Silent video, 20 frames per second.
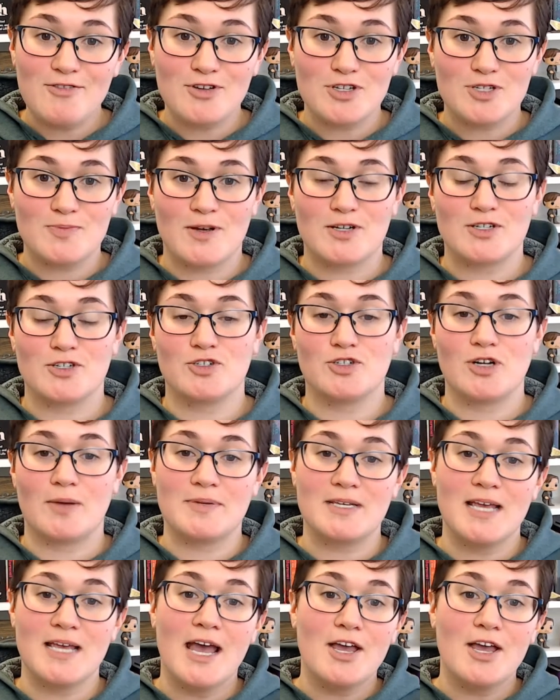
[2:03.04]
those special
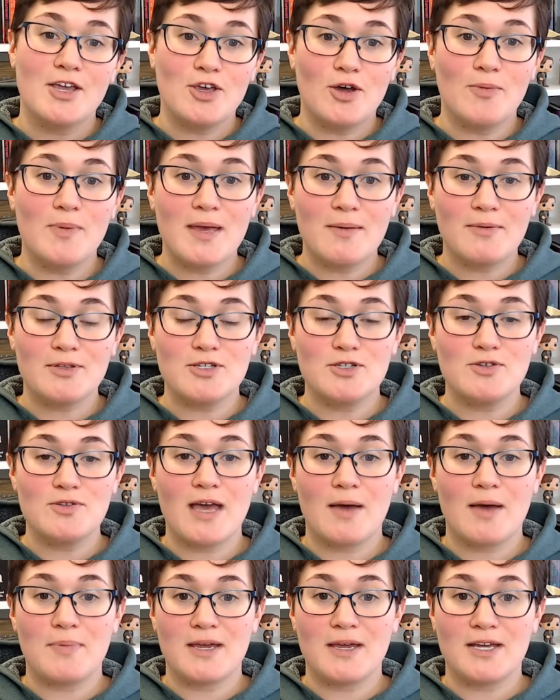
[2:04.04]
trips. You'll be able to do
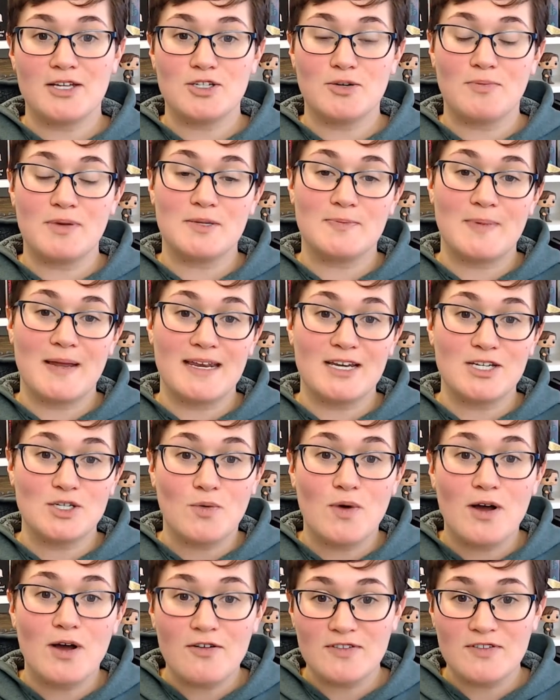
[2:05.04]
that because you'll be spending
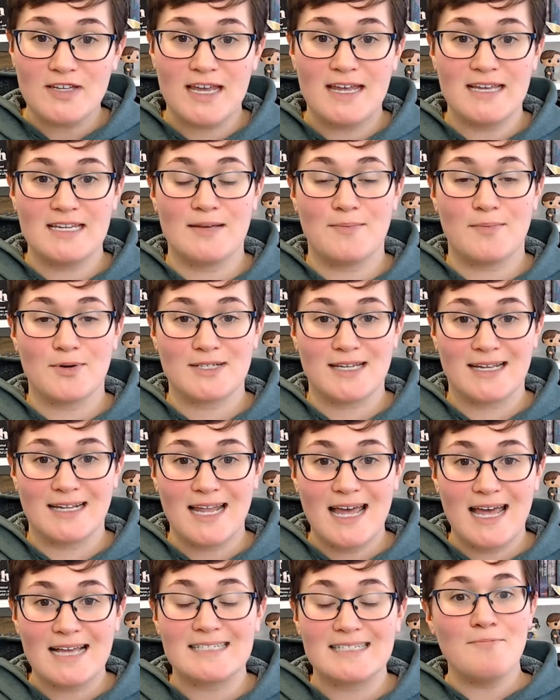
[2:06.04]
12 to 18%
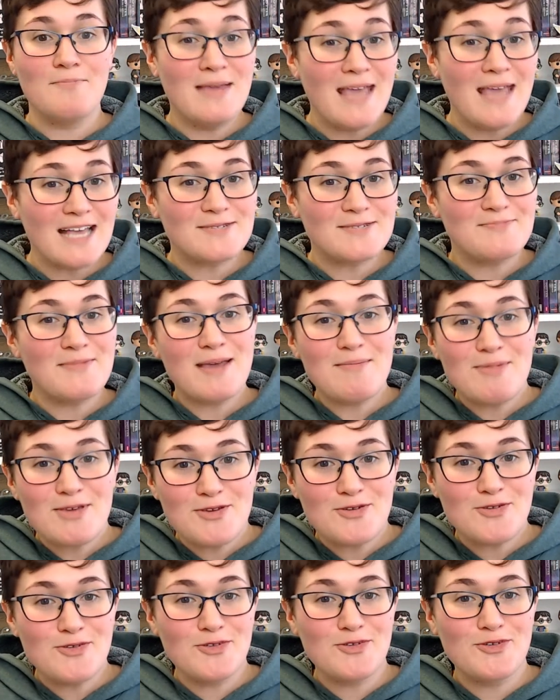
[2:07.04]
less. Yes, maybe
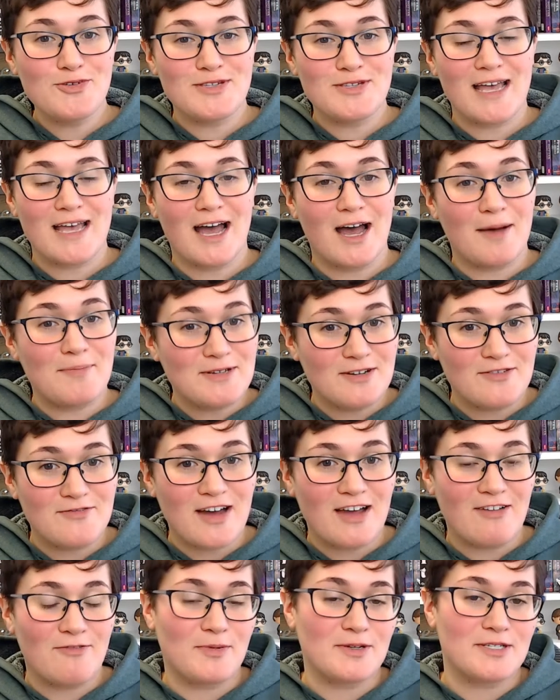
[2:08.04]
you lose that up to
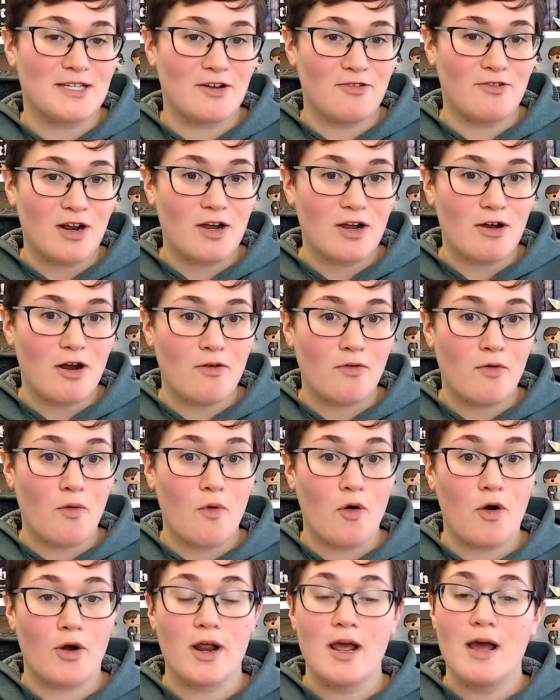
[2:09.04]
5% credit card
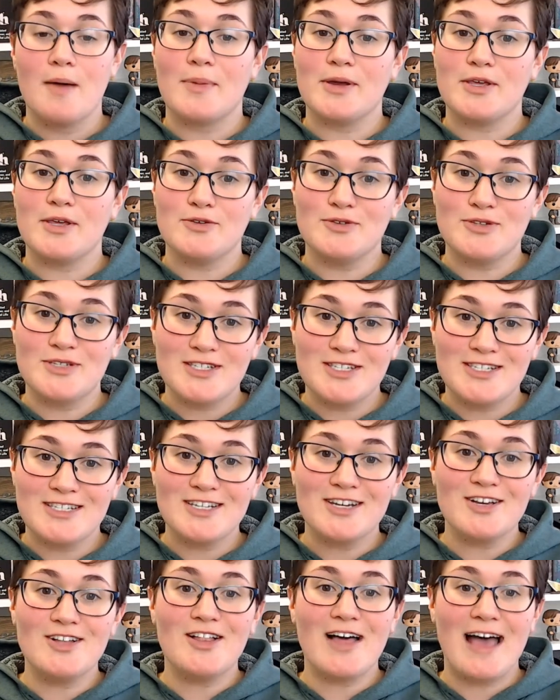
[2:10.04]
reward, but you
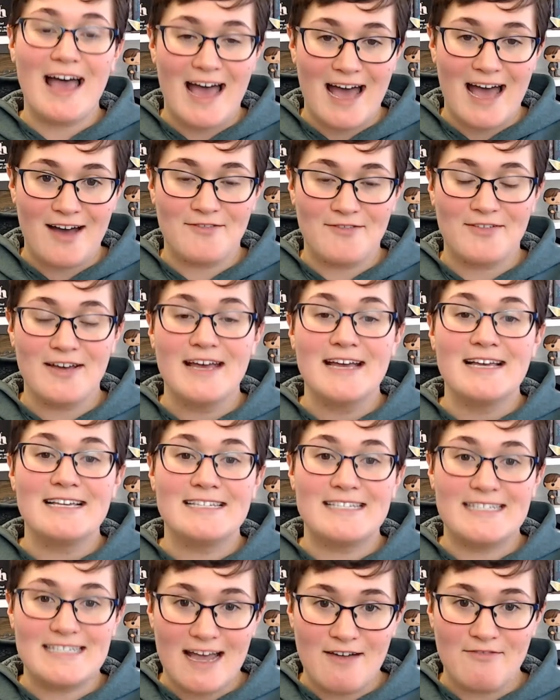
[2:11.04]
still have
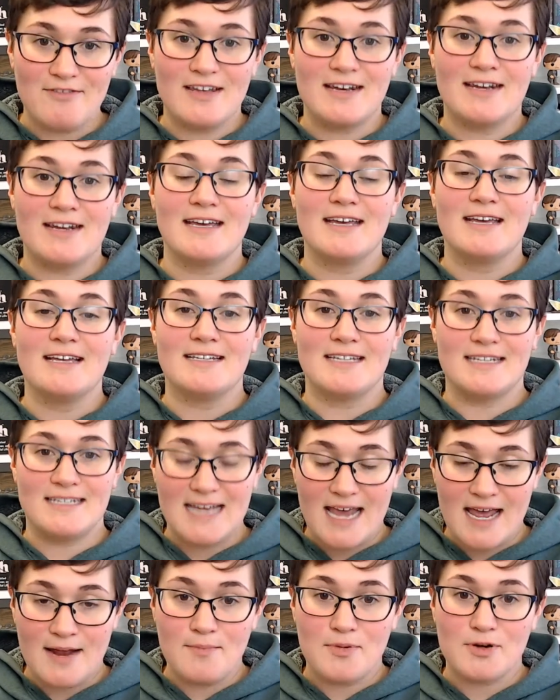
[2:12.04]
7 to
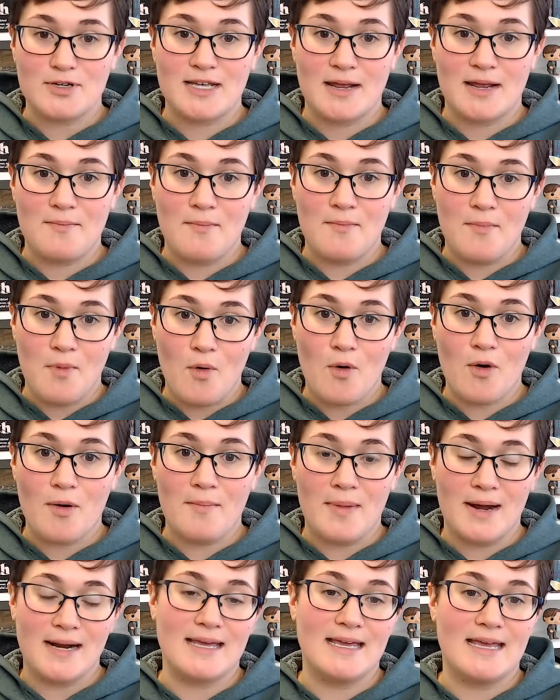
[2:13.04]
10% more
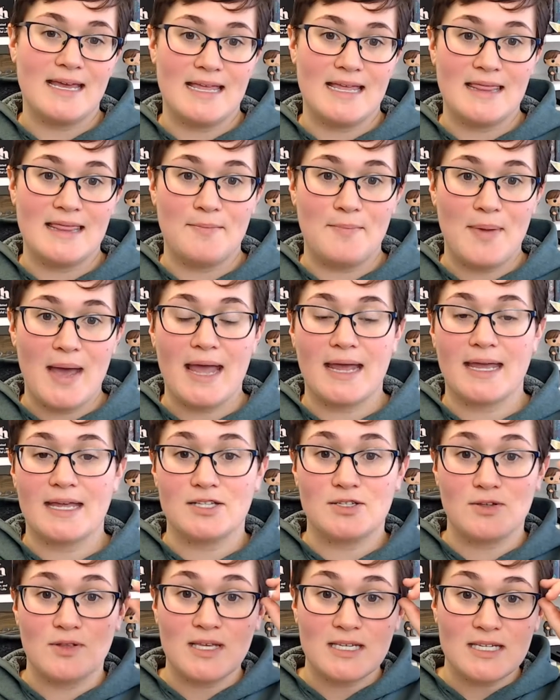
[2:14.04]
money in the bank.
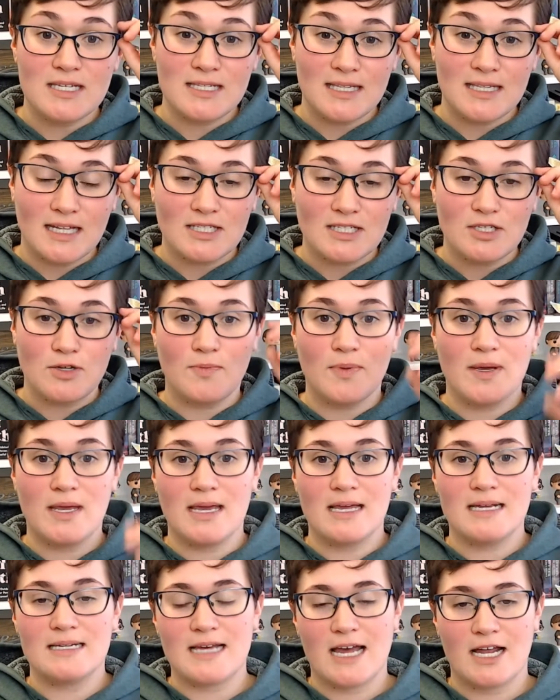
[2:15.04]
And so this is lets you
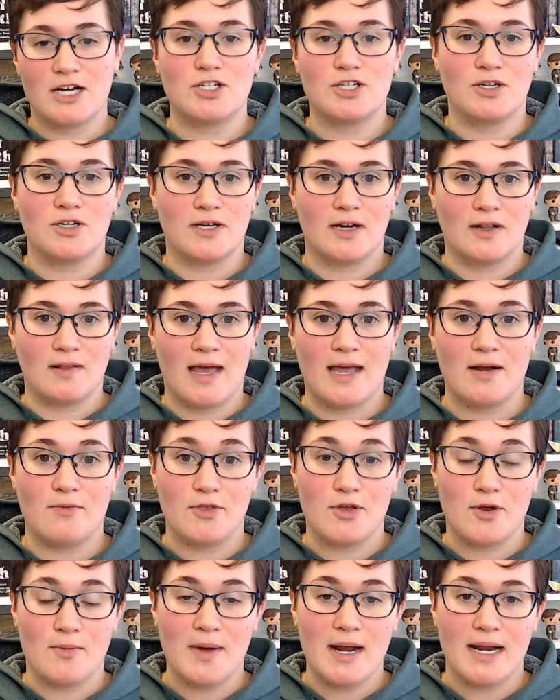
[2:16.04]
be intentional and aligned
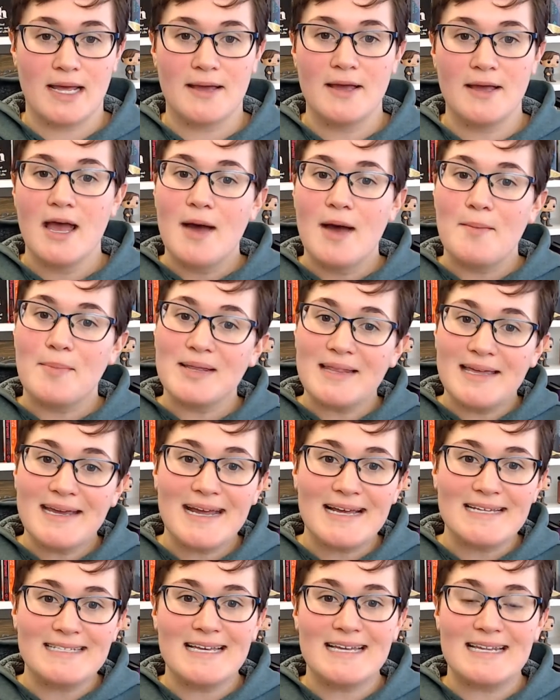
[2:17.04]
with your money. But
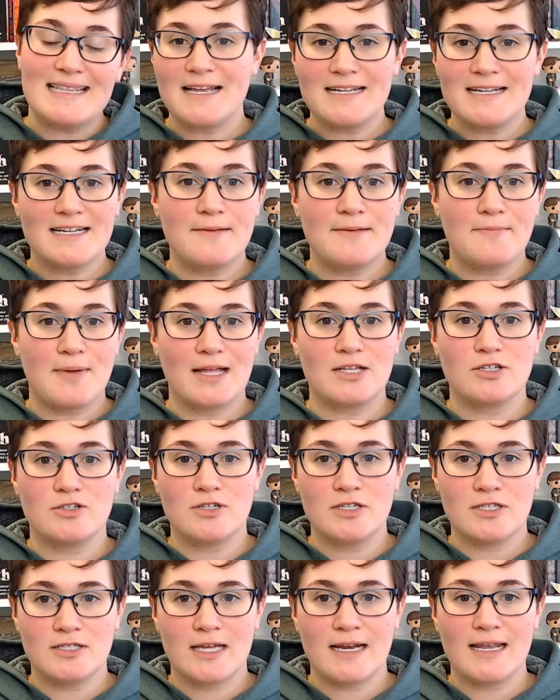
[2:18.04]
like I said, that Dun &
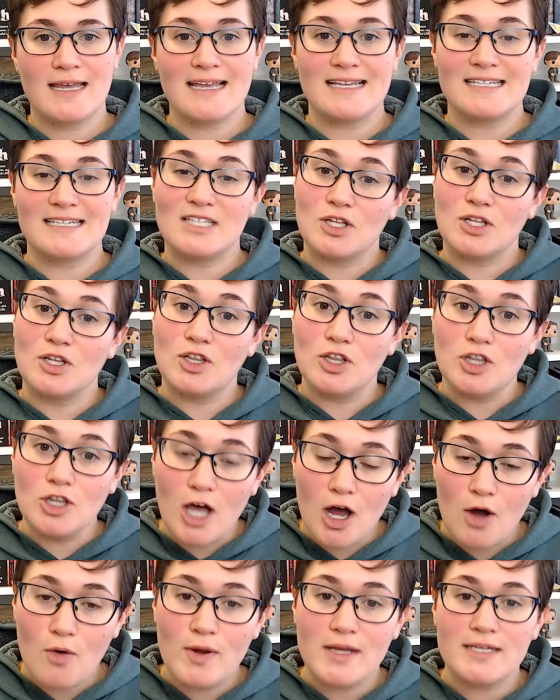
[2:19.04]
Bradstreet study is the
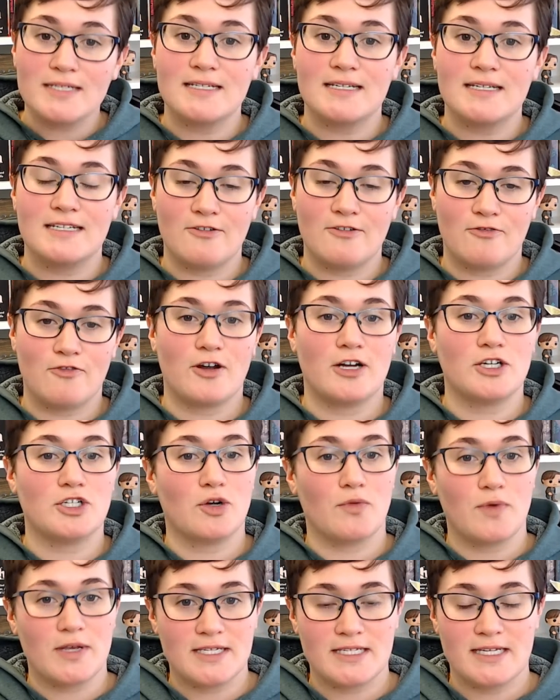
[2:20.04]
lowest
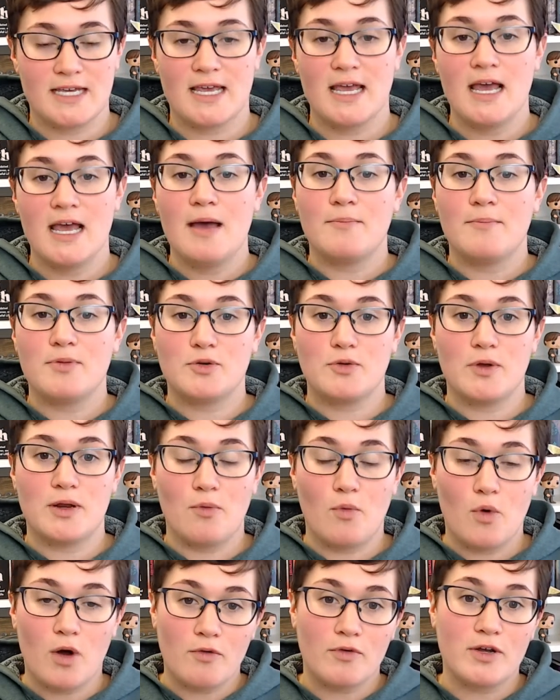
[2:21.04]
differential we see
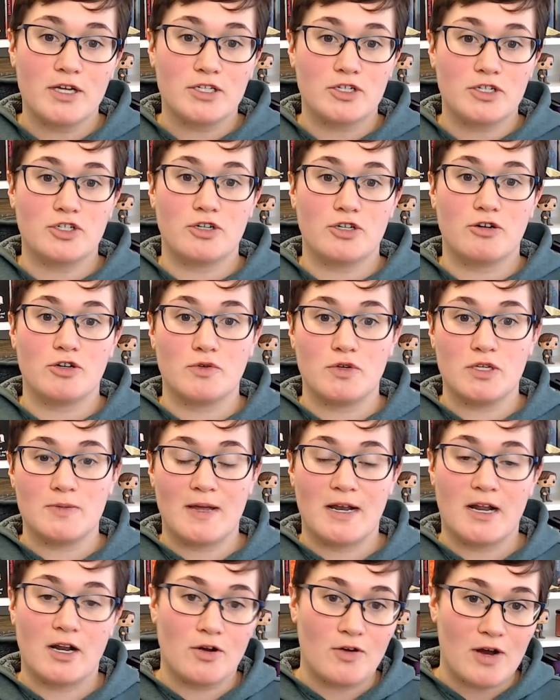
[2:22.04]
between what research shows we
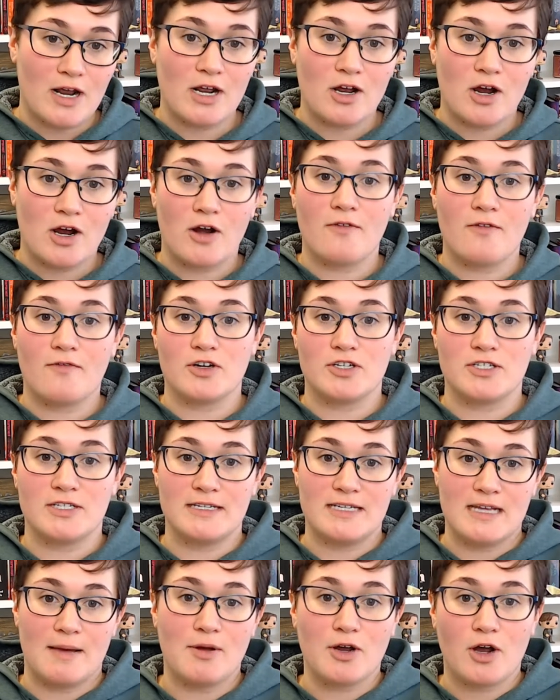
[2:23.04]
spend on a credit card versus a
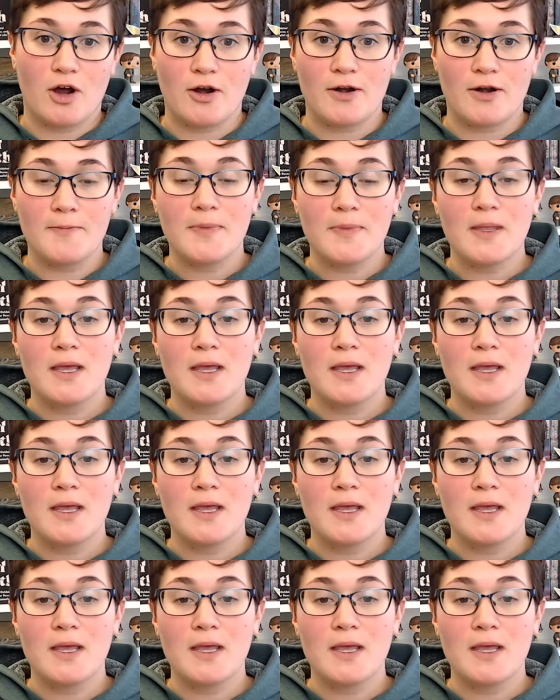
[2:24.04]
debit card.